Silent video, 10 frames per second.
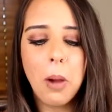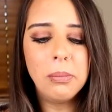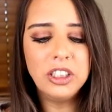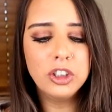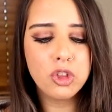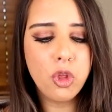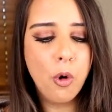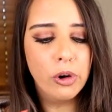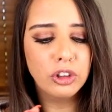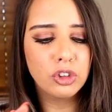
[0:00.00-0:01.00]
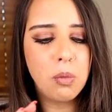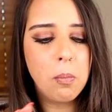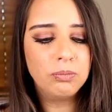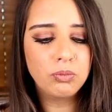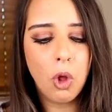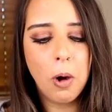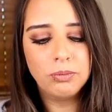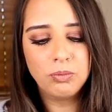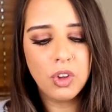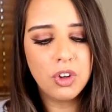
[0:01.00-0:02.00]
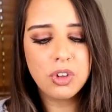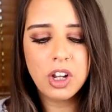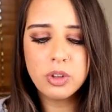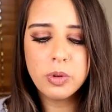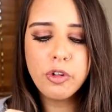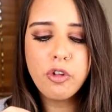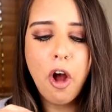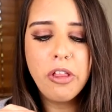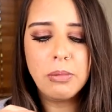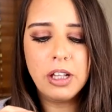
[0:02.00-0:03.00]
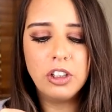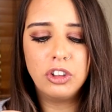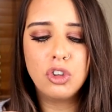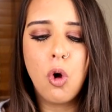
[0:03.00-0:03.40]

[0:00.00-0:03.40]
Immediate thoughts, because I guess when you try them like this,